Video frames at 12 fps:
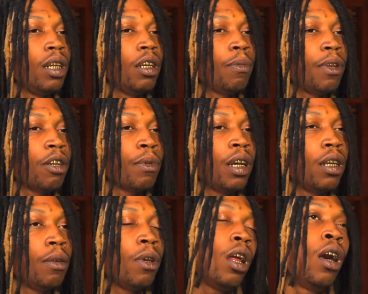This plus my
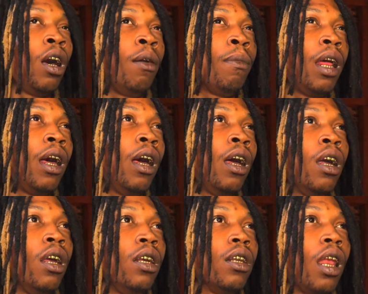other. No, nah, I'm lying.
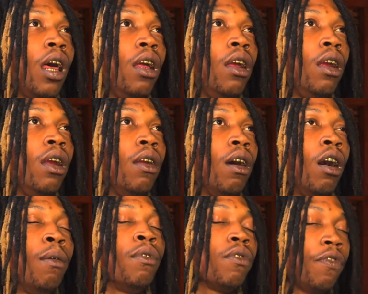It's like
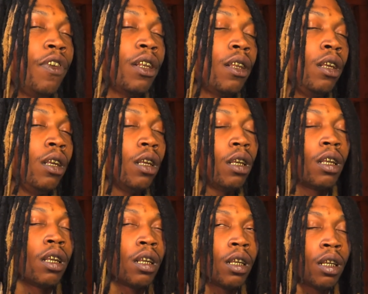almost fifty.
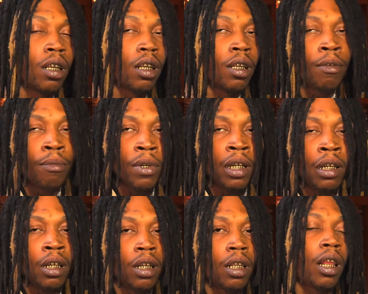
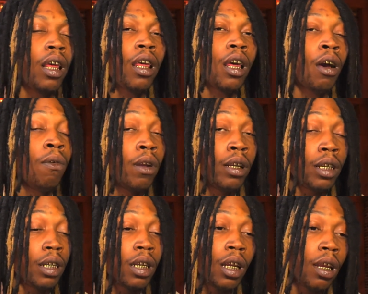But like I wear
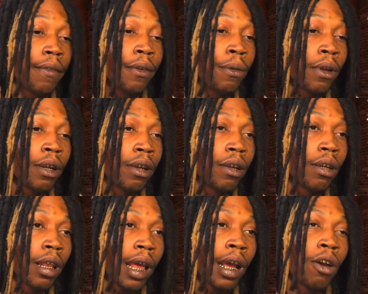this shit everywhere.
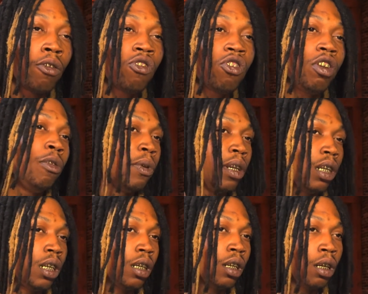Like I go to sleep in
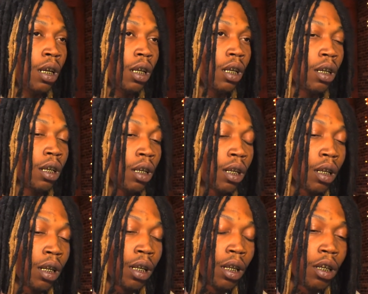this shit. Like
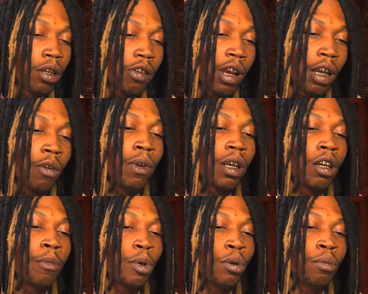so I can
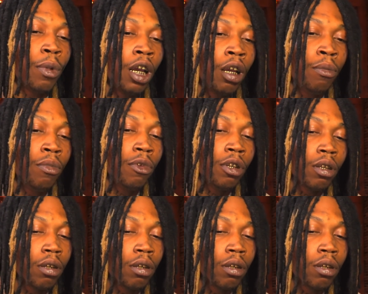wake up and remind